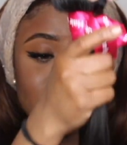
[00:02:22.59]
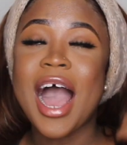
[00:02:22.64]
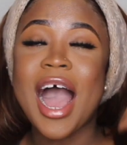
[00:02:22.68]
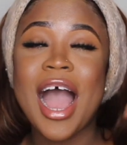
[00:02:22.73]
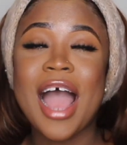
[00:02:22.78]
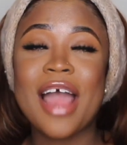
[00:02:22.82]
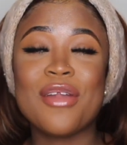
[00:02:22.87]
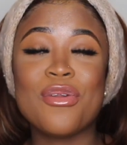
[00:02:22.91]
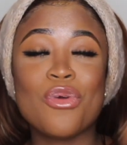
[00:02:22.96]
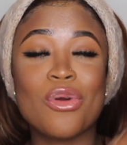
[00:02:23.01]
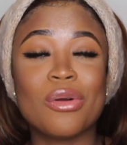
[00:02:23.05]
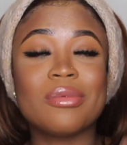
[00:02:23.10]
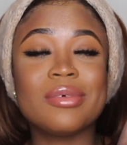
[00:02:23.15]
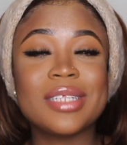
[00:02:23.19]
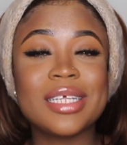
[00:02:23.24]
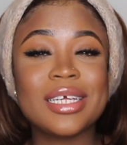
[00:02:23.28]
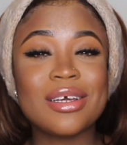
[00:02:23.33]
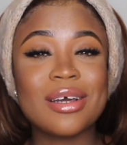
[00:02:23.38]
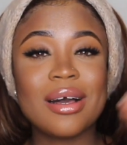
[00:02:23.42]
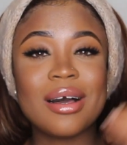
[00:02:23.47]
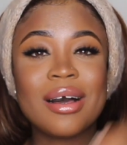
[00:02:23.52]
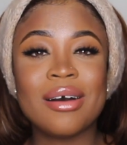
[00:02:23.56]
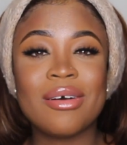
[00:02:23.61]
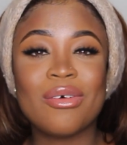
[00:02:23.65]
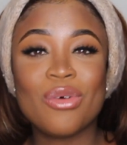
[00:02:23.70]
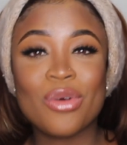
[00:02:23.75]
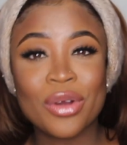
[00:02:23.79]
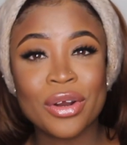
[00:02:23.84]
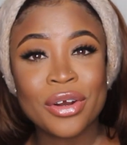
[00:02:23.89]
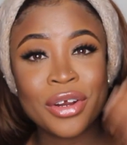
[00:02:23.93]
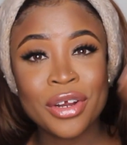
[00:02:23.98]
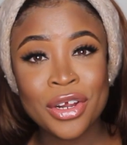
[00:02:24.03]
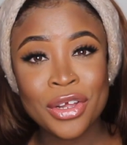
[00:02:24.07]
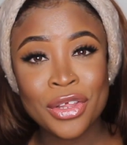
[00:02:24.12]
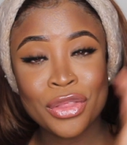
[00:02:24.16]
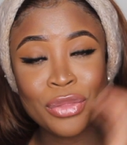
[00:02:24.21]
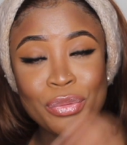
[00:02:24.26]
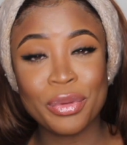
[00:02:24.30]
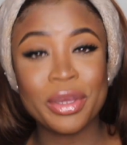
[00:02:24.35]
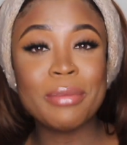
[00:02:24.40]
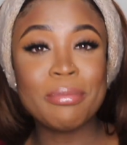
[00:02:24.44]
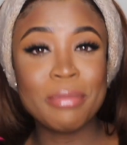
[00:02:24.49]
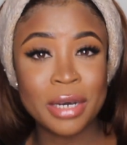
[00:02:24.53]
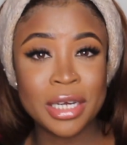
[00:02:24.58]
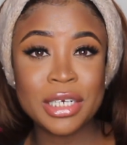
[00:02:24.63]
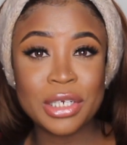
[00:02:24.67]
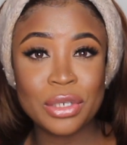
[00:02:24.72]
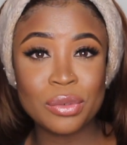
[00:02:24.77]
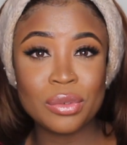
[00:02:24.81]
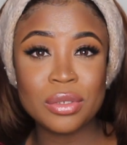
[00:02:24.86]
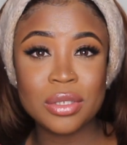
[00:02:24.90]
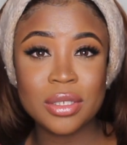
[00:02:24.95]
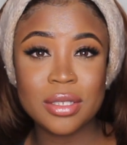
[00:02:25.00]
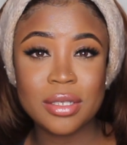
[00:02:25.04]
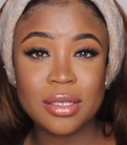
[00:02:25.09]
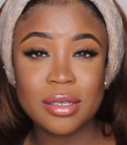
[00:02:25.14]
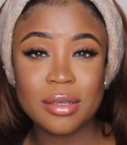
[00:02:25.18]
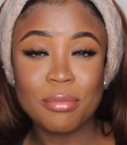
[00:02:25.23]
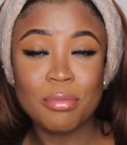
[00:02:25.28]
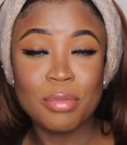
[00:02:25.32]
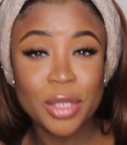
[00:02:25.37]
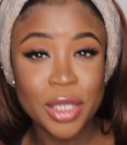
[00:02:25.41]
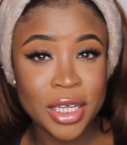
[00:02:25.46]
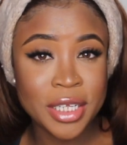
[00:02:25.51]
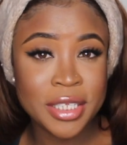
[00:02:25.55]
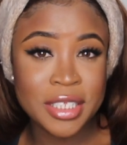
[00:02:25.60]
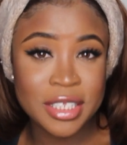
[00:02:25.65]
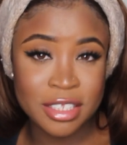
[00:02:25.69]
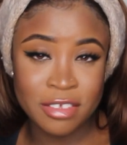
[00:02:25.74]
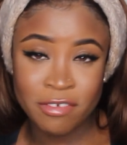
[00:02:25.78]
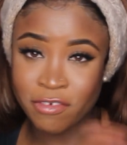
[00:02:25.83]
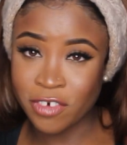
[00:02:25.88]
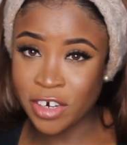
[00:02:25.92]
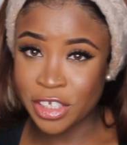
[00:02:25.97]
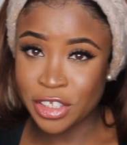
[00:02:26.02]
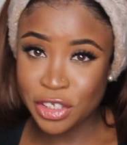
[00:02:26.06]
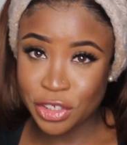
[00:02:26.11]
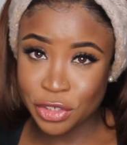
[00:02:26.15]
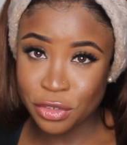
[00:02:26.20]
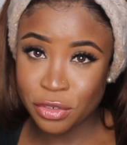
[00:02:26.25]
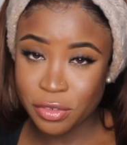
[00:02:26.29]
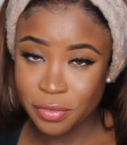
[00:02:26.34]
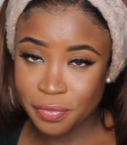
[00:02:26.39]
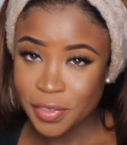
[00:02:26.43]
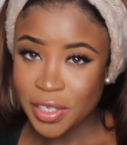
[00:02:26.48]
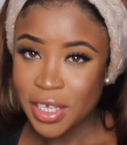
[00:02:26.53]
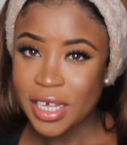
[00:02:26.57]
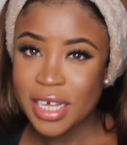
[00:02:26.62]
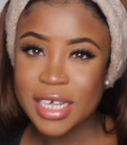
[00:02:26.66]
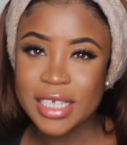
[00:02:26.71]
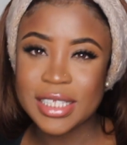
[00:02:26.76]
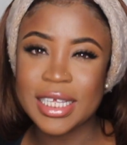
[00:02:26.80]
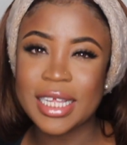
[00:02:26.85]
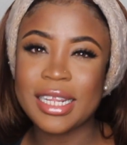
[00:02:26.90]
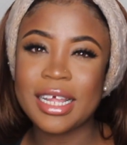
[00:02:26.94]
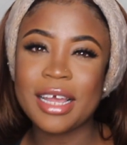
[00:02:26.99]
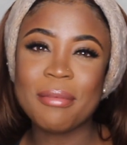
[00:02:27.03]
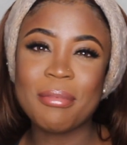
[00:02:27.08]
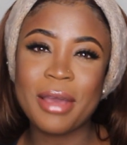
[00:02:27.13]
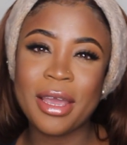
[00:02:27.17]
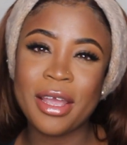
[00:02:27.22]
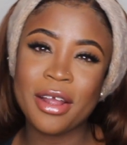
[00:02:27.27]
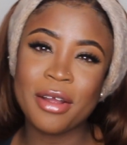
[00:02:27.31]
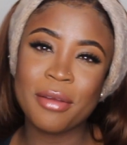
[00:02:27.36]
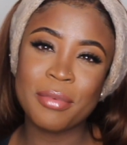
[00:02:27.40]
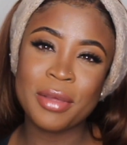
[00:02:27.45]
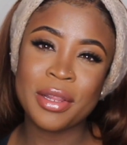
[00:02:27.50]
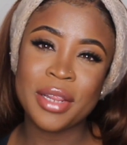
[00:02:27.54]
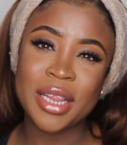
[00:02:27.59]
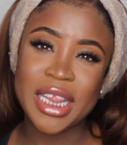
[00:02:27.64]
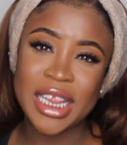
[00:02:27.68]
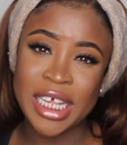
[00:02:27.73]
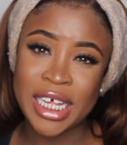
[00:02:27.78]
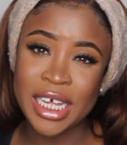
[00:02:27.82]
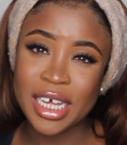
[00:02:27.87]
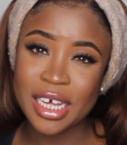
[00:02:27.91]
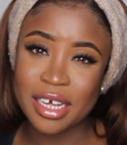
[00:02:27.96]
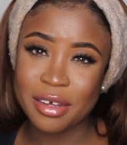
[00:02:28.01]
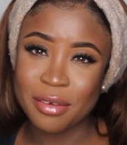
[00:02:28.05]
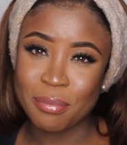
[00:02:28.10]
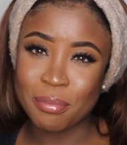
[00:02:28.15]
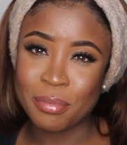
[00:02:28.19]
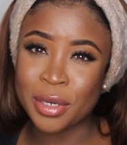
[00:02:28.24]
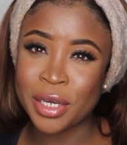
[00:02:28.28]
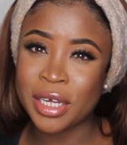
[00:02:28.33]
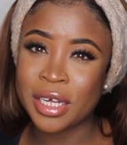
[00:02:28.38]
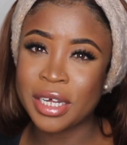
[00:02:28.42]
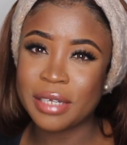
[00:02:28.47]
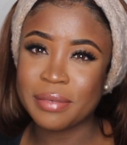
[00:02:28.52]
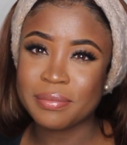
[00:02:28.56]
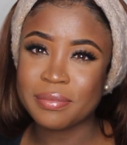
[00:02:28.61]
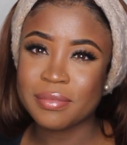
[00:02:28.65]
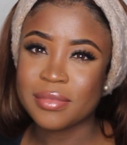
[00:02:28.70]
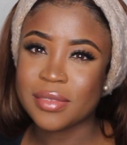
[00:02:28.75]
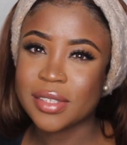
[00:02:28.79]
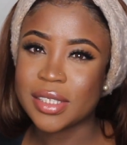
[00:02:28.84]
I normally order 3 bundles plus the frontal because I like my hair being thick, but